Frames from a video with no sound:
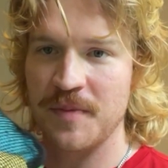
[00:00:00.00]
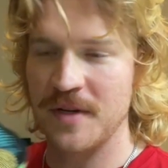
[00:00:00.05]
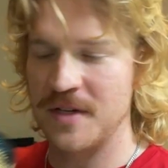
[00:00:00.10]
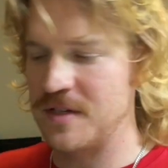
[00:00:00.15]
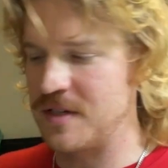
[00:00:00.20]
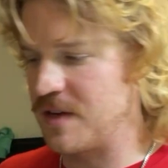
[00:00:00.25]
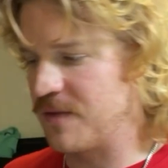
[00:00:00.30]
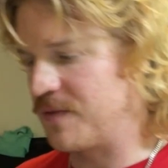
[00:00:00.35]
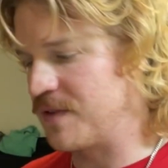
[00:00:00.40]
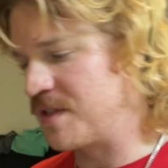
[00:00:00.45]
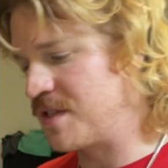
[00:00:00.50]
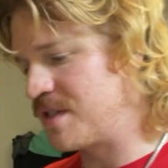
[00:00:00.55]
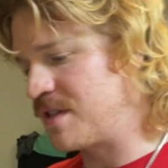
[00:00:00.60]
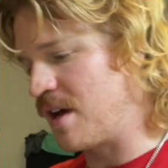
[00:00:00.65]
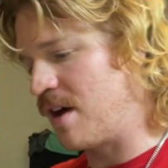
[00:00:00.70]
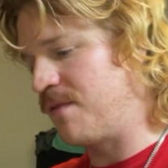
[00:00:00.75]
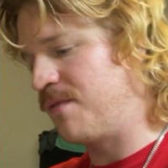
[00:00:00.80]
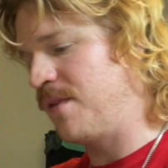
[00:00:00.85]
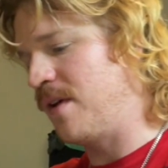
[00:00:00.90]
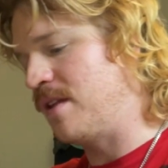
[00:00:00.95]
of different
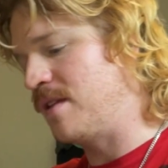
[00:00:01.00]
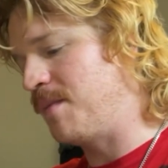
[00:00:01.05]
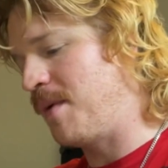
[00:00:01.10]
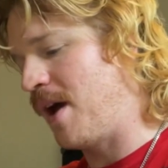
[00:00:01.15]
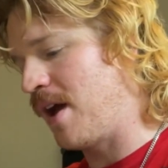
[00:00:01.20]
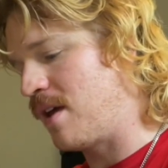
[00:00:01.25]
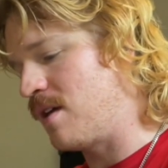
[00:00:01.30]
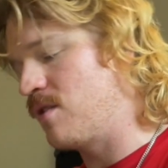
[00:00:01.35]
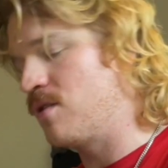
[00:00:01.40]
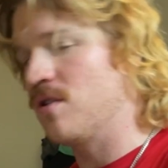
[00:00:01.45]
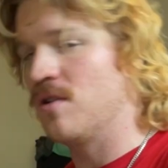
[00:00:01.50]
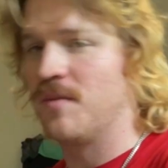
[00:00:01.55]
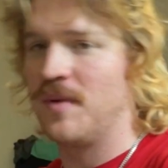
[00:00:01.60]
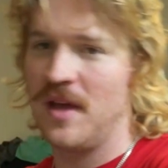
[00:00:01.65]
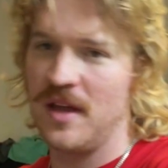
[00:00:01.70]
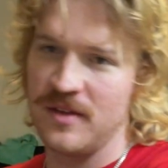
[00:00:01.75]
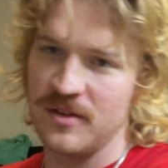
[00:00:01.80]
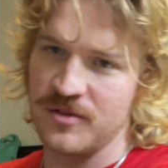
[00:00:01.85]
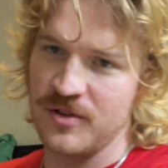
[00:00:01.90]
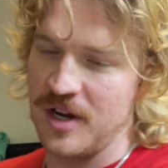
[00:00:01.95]
stuff in the packing cube,
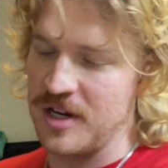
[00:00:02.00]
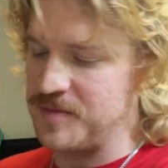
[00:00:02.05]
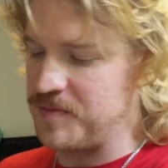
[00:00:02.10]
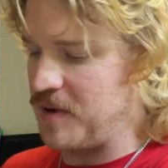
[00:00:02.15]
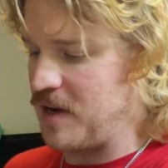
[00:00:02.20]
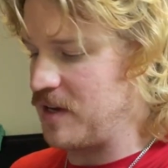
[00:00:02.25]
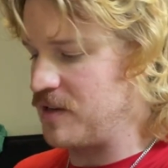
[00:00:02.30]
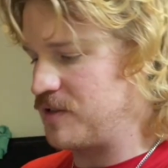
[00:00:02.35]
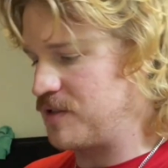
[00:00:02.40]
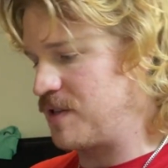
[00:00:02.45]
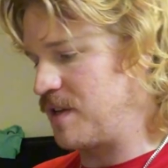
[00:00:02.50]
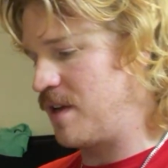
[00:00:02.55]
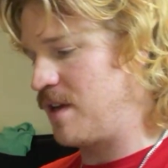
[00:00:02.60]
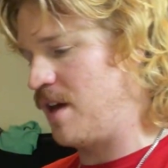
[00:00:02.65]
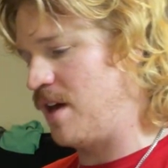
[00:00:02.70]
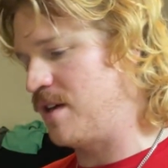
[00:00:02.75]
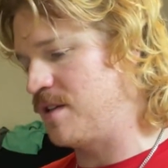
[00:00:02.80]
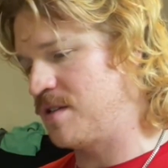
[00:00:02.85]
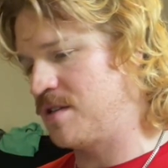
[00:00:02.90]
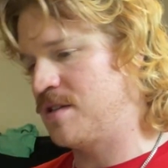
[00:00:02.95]
in the trash bag just in
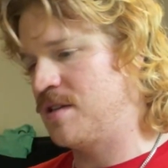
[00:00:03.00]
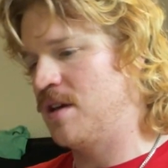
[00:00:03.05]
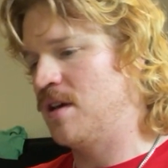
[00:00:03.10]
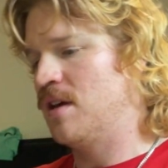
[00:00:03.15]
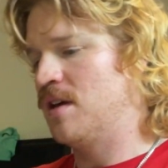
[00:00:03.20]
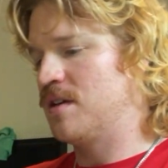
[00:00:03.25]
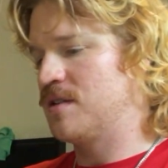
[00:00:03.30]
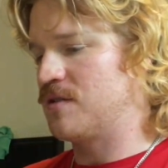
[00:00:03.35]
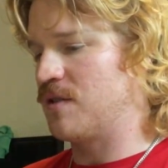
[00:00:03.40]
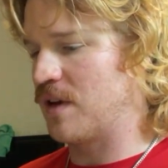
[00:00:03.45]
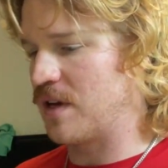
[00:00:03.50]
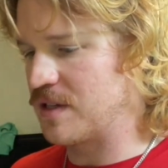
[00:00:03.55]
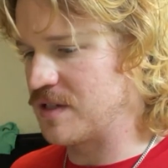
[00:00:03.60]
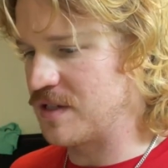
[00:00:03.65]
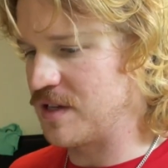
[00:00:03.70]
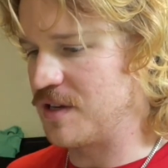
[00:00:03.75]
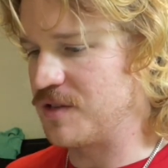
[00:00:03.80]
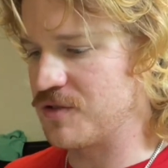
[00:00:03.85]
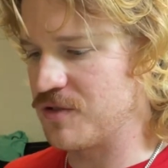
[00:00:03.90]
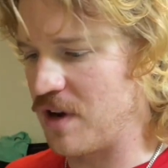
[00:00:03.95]
case, so it can
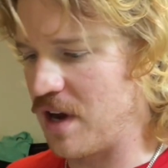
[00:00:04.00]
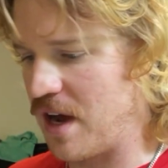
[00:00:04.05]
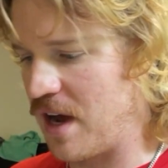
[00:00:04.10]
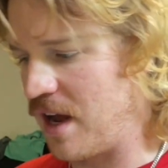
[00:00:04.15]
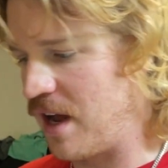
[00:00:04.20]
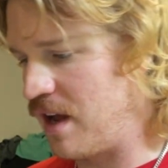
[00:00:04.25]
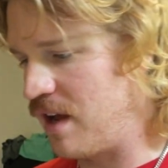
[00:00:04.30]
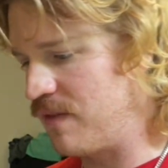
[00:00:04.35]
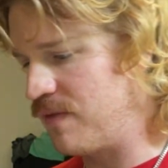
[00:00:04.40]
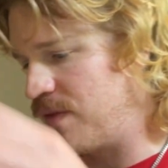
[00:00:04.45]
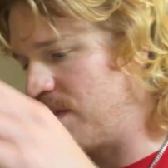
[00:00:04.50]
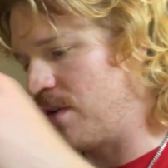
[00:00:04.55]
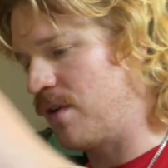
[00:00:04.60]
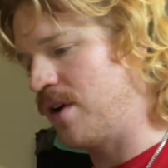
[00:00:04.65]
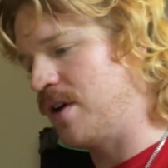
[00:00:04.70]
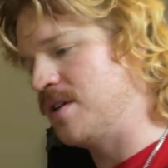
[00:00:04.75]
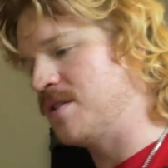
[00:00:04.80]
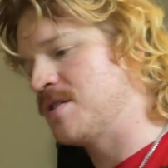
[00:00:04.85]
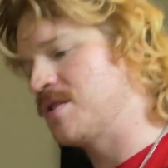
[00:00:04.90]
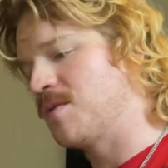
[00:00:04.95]
stay dry if there
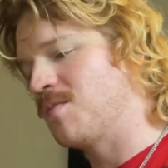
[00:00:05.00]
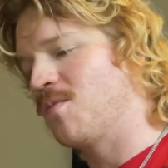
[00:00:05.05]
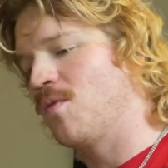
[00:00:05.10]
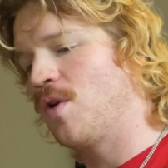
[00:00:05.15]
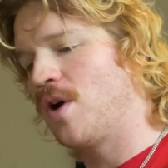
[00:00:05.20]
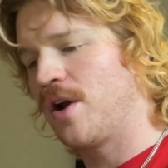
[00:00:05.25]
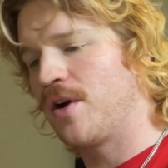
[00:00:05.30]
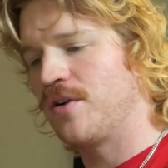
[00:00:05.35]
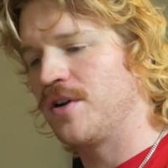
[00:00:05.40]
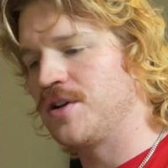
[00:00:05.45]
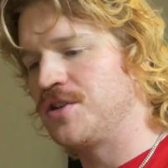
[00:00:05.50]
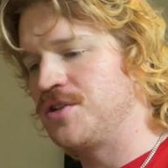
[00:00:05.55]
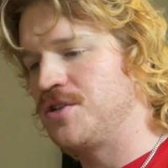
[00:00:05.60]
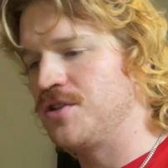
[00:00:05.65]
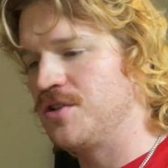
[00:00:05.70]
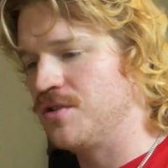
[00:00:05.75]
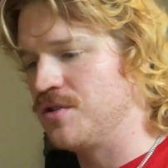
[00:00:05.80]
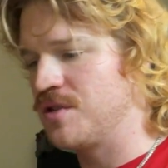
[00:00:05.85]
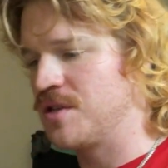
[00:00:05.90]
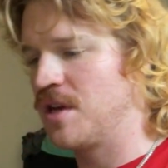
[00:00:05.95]
is some water
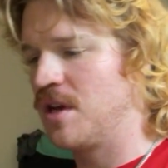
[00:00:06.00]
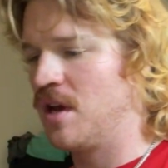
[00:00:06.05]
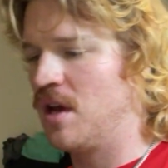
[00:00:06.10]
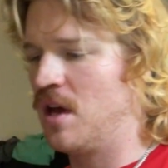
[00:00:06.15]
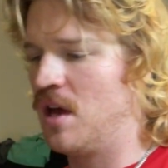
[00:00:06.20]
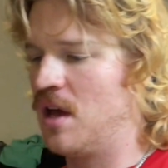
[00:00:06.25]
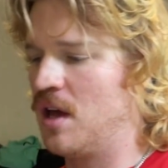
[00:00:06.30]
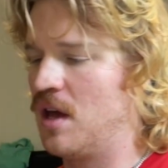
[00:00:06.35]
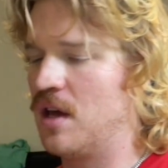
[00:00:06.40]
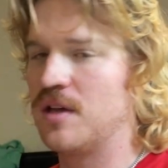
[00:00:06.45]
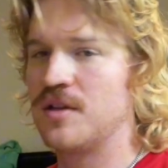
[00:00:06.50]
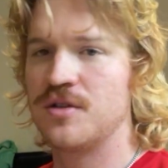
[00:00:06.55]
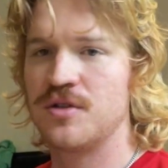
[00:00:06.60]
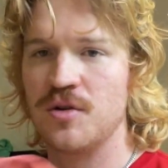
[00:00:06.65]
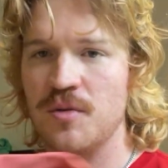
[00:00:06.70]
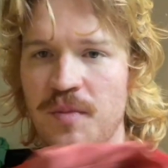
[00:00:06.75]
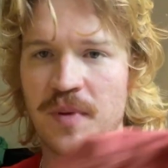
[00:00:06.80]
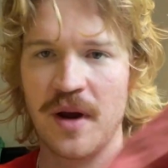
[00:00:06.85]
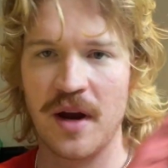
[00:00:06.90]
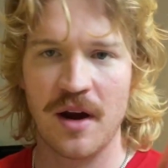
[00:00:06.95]
issues.
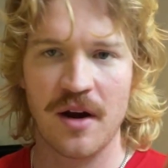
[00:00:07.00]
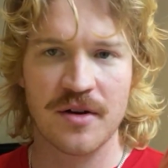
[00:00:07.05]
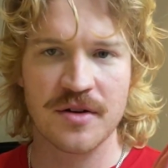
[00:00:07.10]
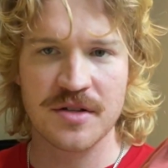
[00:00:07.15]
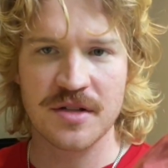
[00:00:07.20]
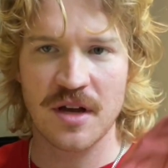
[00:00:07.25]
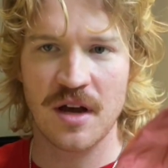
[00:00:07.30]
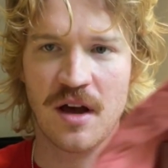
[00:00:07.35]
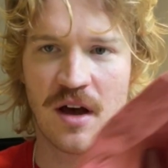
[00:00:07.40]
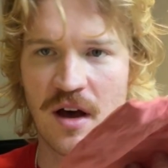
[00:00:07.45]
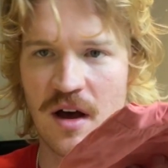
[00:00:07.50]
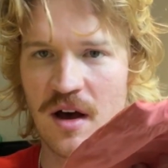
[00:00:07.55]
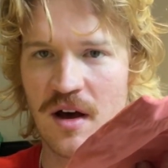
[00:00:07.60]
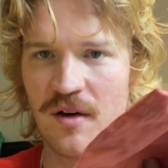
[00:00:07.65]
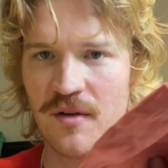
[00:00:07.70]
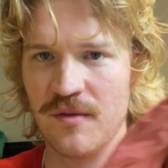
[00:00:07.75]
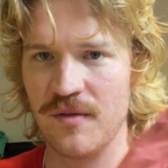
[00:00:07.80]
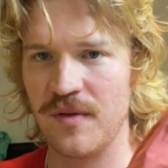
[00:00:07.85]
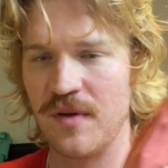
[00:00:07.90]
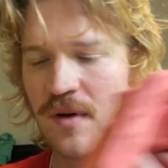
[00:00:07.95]
2 pairs
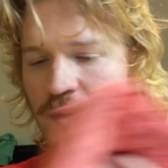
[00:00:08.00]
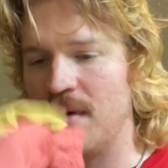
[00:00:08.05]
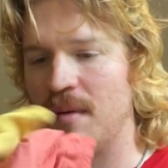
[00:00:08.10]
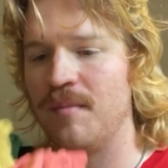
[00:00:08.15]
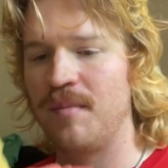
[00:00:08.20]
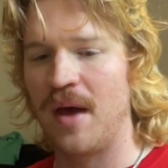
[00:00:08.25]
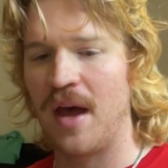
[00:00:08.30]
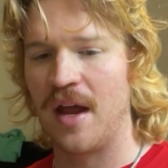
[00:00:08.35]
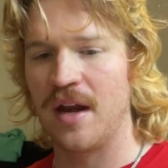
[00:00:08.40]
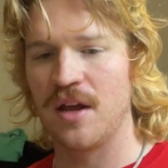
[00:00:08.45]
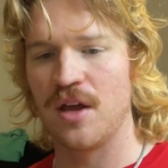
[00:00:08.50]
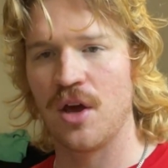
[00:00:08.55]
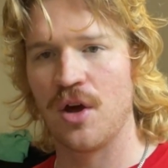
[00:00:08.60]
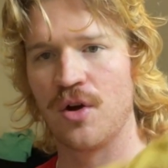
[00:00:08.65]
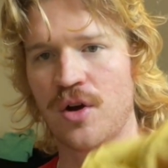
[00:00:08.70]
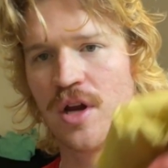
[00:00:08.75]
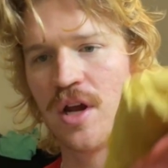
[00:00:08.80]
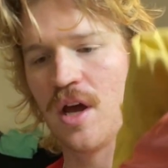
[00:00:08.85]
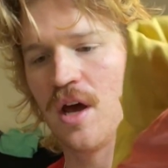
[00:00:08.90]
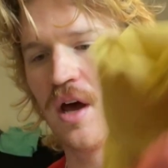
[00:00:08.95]
of
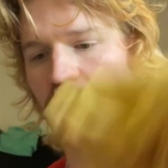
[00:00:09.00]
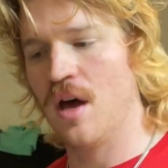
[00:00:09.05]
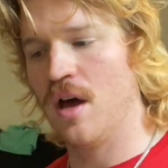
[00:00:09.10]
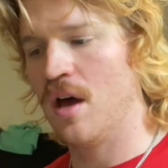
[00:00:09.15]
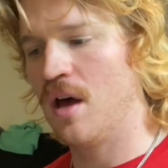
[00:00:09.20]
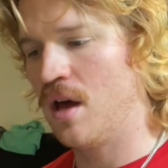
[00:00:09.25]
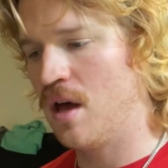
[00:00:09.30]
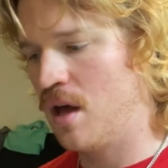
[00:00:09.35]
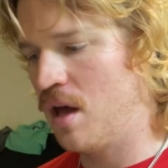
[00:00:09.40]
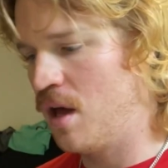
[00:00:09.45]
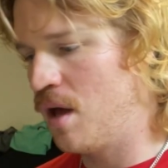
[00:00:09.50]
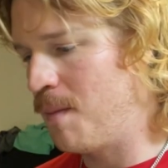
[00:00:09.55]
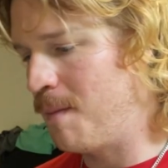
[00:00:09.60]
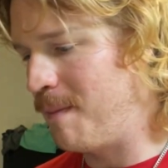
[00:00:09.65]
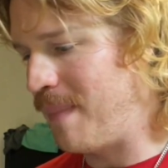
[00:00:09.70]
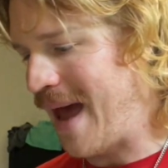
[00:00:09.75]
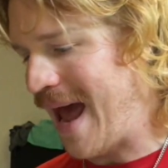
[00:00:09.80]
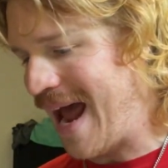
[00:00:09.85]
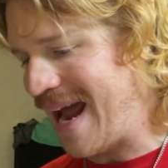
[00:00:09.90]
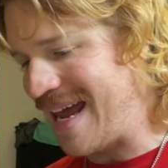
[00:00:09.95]
Patagonia
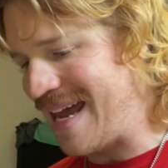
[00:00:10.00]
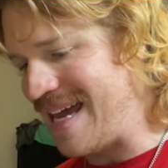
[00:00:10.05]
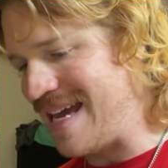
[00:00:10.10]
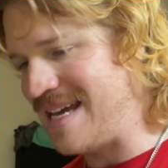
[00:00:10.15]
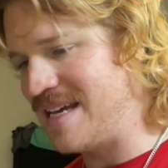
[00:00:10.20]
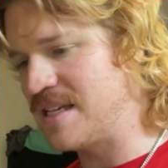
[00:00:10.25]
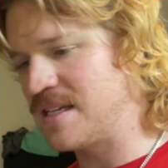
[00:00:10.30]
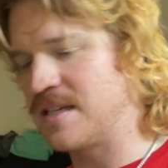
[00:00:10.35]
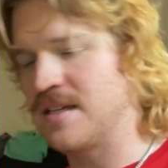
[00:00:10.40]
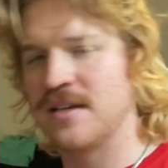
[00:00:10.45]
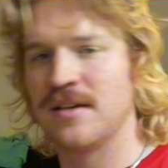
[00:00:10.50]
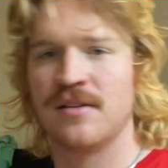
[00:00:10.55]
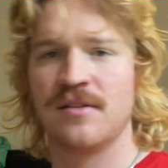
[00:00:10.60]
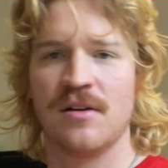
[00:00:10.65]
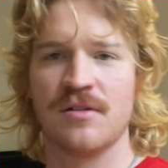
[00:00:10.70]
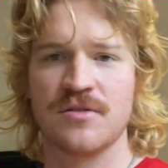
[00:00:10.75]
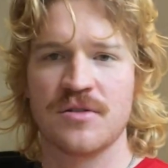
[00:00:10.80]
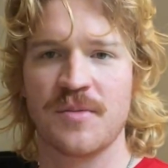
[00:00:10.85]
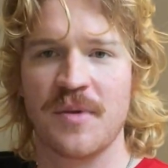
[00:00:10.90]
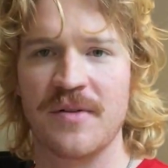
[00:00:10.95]
baggies.
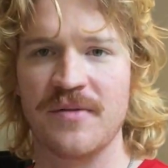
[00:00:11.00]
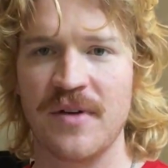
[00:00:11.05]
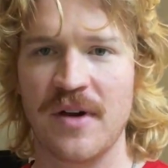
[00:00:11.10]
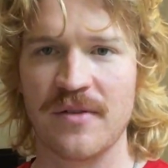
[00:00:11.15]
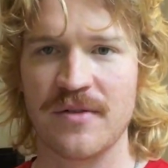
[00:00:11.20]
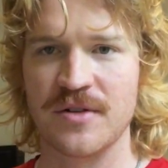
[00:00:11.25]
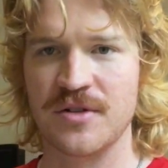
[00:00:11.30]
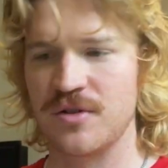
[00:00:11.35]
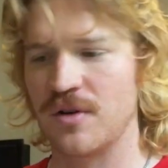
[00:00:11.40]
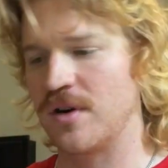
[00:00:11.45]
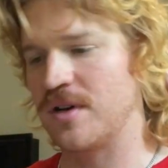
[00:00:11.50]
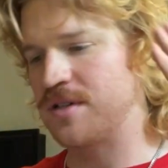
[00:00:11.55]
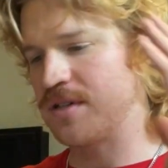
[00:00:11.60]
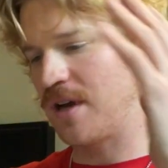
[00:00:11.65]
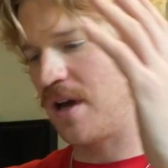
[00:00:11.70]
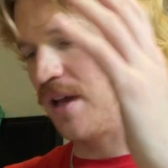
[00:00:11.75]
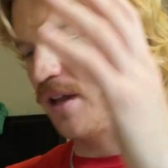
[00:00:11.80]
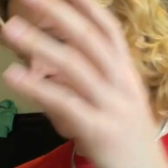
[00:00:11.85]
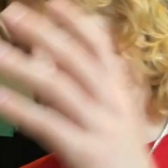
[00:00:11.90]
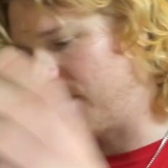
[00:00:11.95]
Those are my favorite shorts.
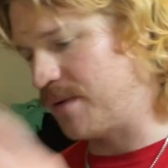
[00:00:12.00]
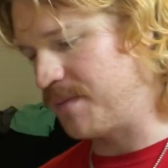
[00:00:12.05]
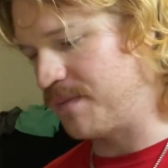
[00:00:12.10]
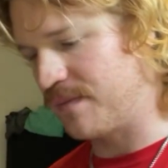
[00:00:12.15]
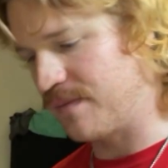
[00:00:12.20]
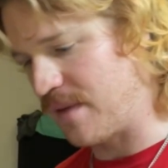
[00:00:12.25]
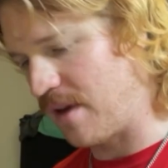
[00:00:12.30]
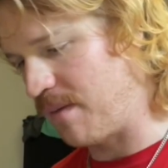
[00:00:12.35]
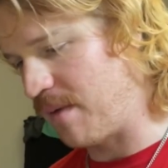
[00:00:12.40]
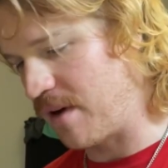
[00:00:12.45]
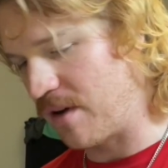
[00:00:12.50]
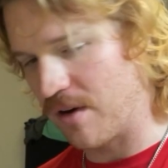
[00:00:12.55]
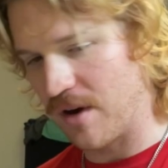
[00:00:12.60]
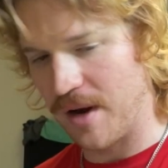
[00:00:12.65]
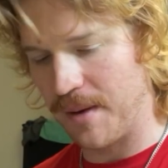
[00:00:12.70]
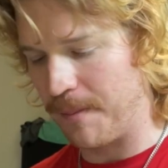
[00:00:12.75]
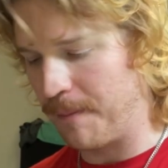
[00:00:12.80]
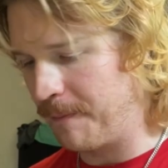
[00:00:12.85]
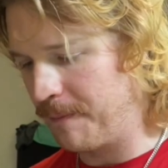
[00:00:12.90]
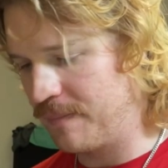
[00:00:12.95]
I love them. They've been
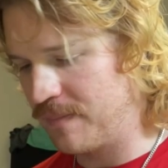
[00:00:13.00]
great.